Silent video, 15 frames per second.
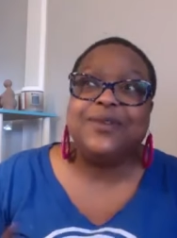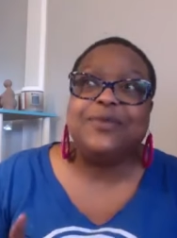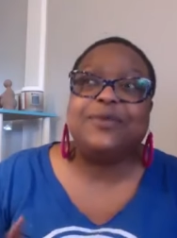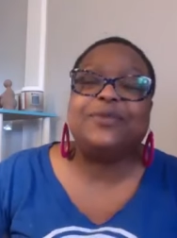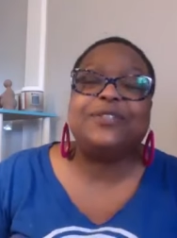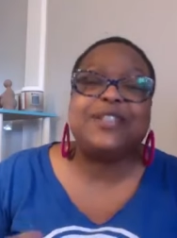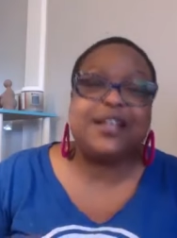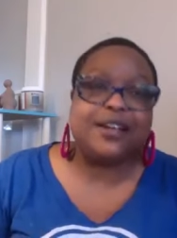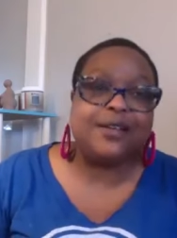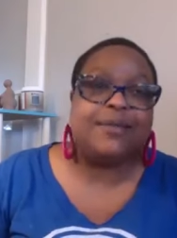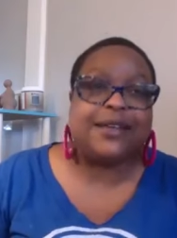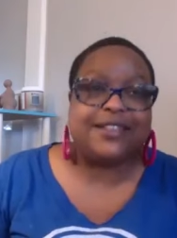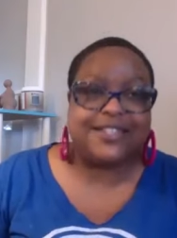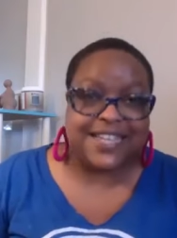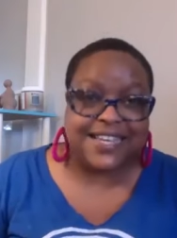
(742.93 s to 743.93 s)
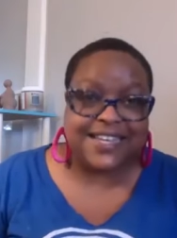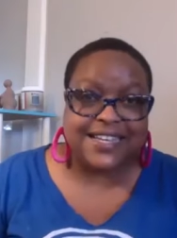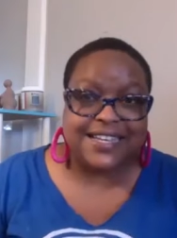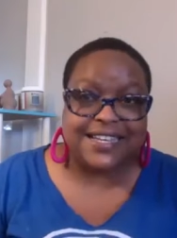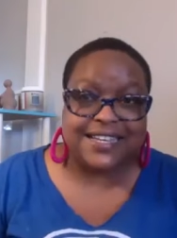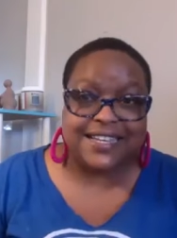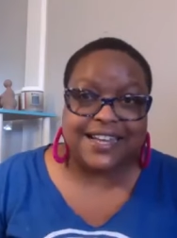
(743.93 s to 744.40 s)
we were talking about
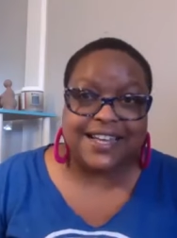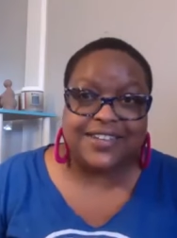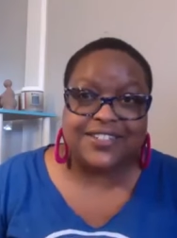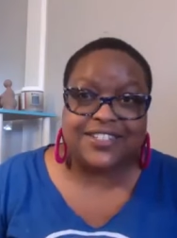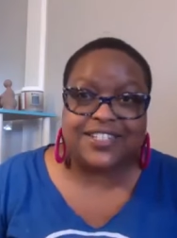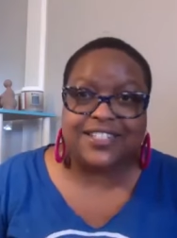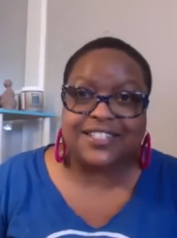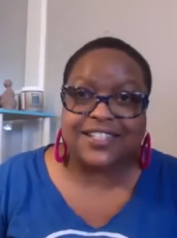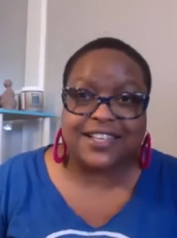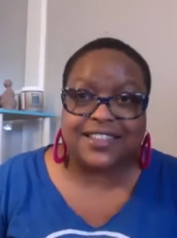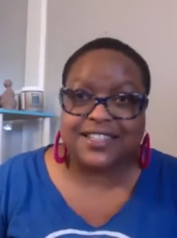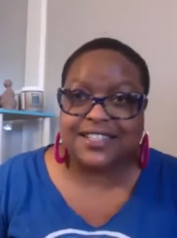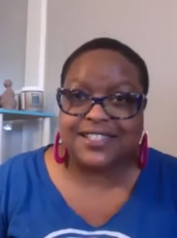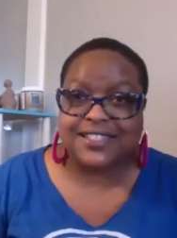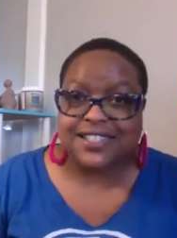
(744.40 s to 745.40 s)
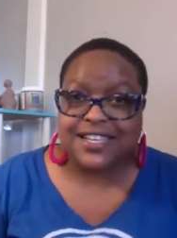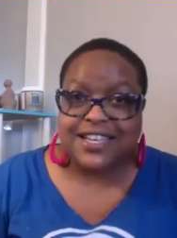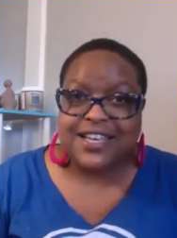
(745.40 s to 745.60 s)
dating and how she's got this